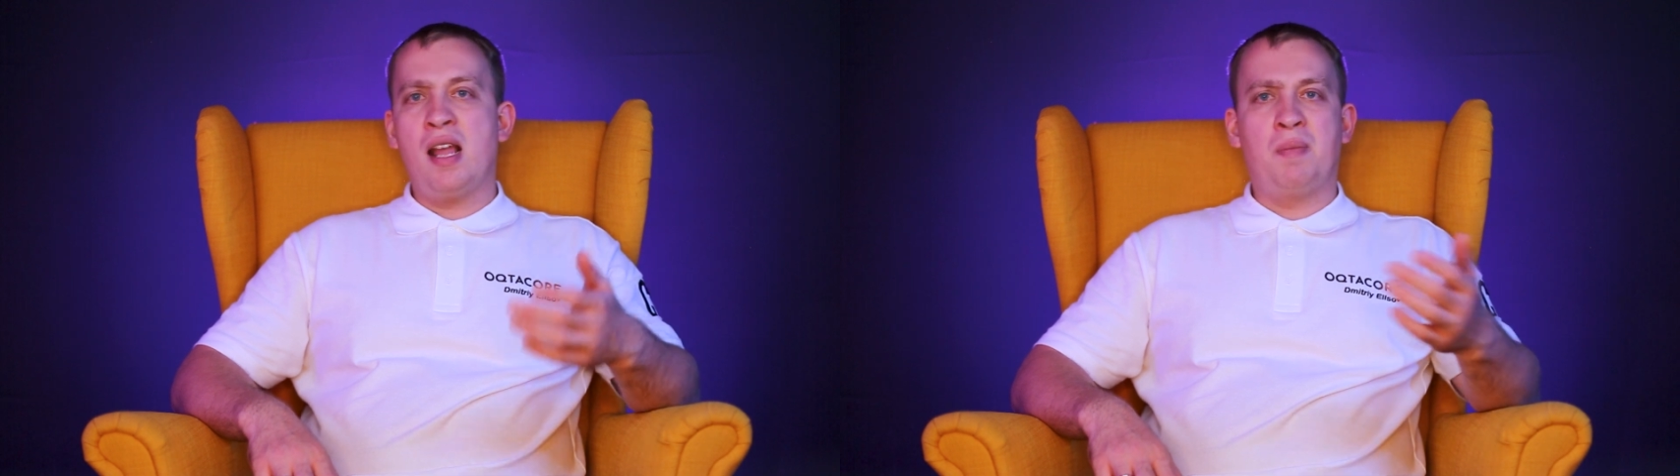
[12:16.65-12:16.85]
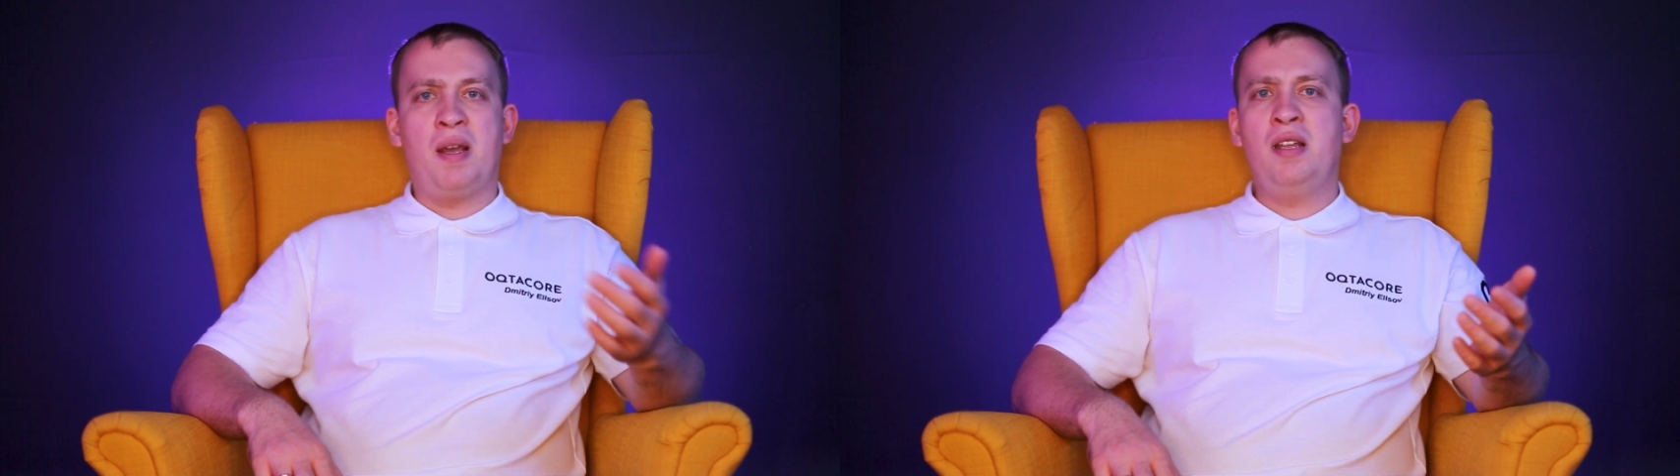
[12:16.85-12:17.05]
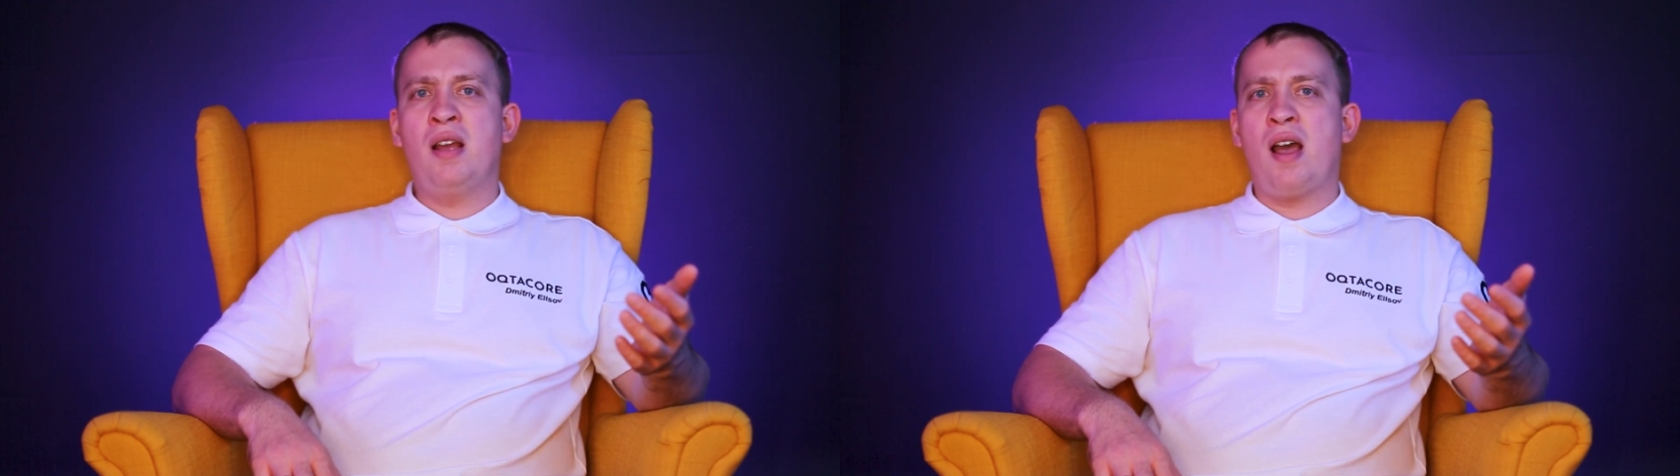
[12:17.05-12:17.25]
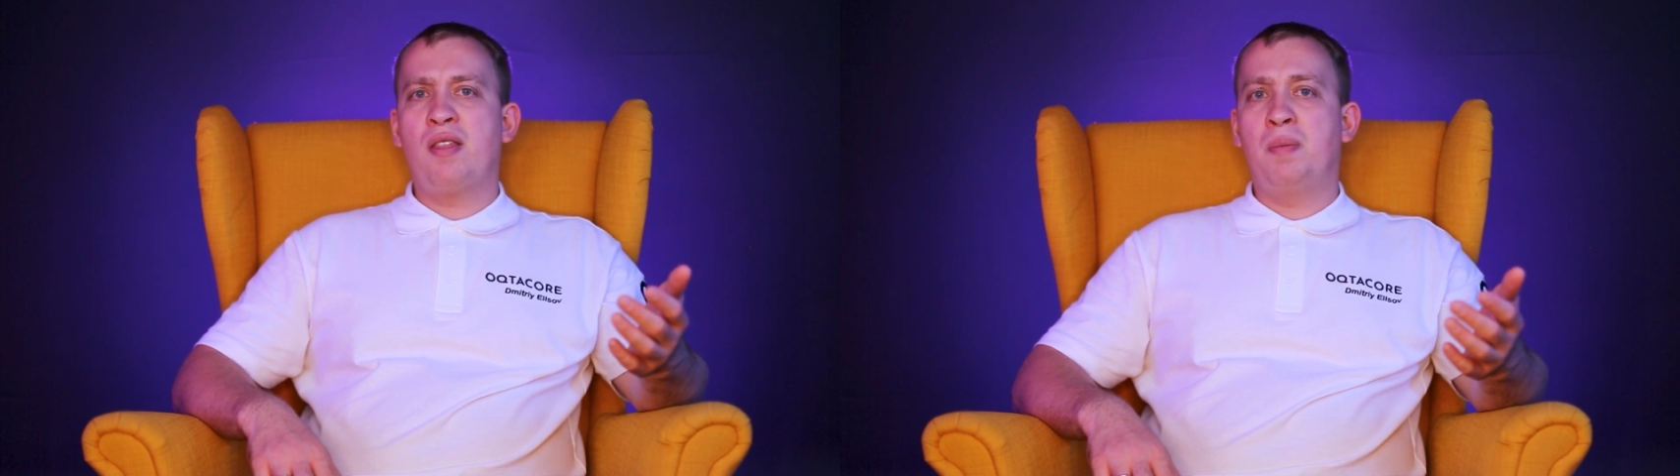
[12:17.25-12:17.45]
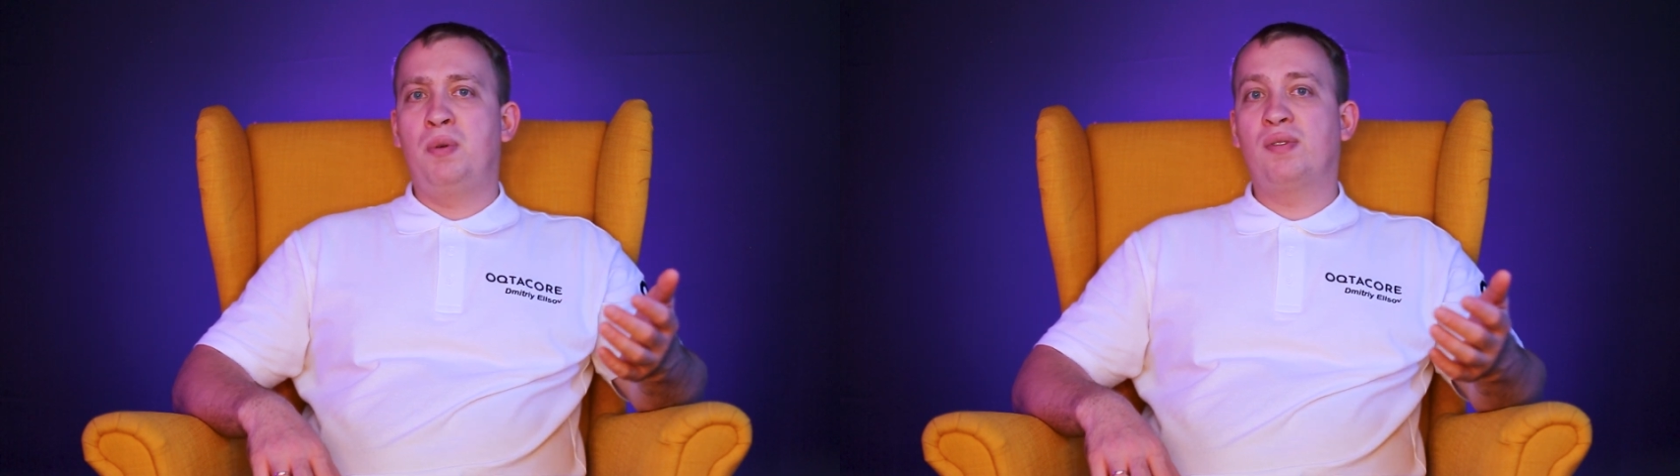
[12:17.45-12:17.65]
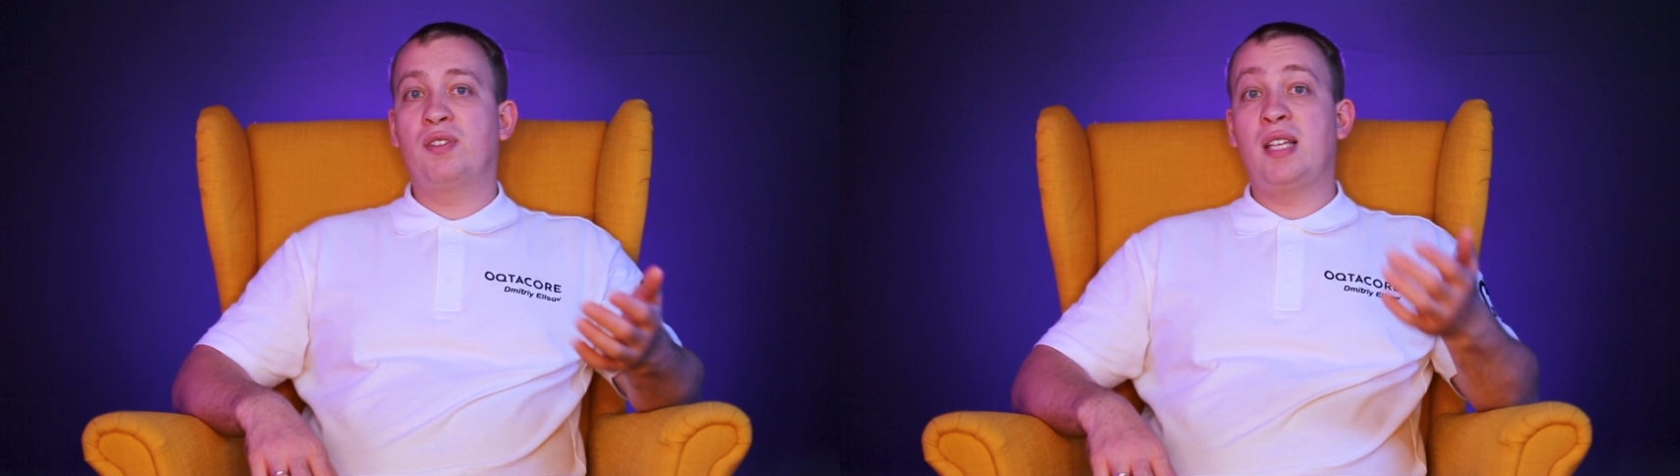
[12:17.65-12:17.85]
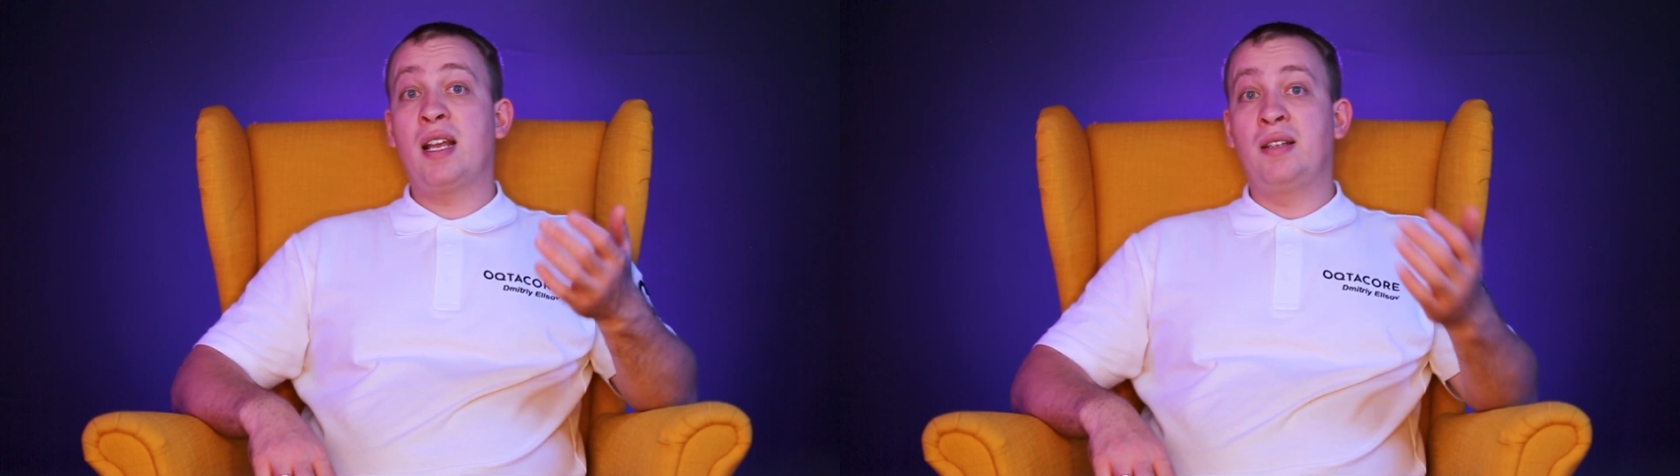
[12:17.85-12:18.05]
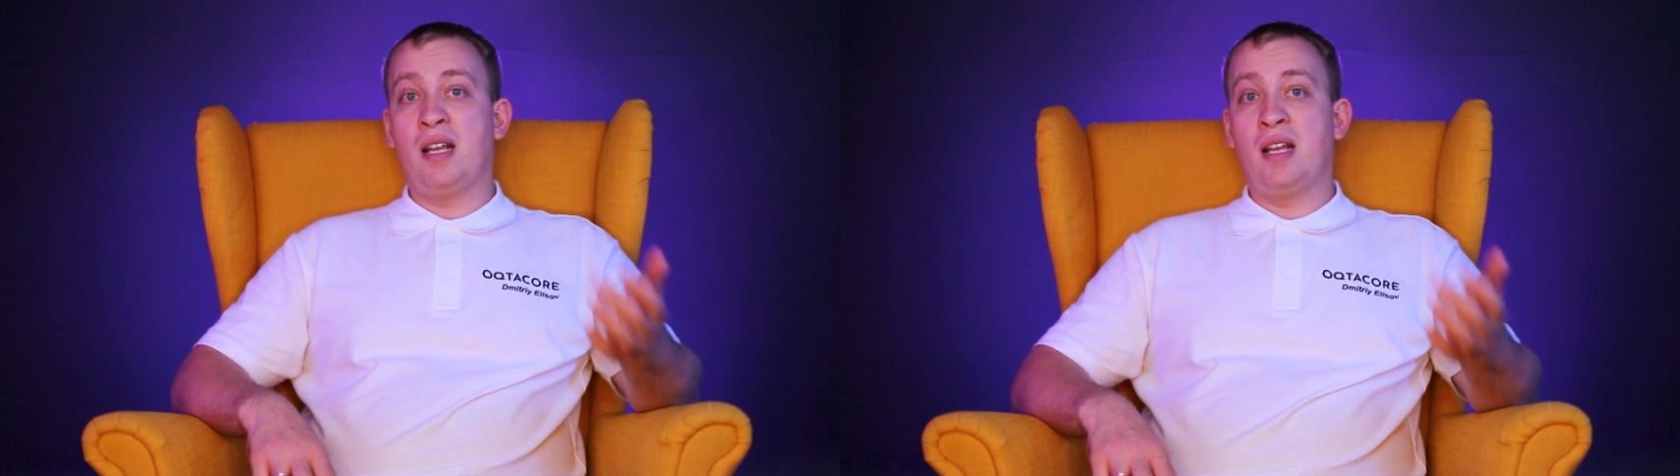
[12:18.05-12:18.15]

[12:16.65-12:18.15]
and many other proof-of-stake